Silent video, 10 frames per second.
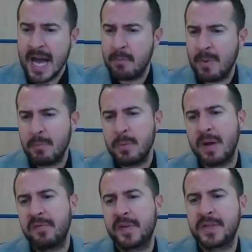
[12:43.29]
And when we
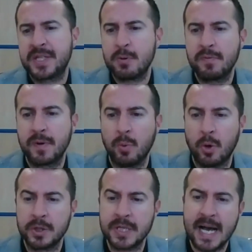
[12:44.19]
went for the silver
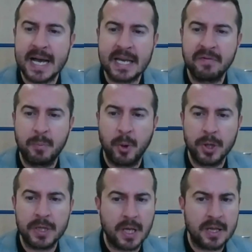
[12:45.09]
award, at that given point,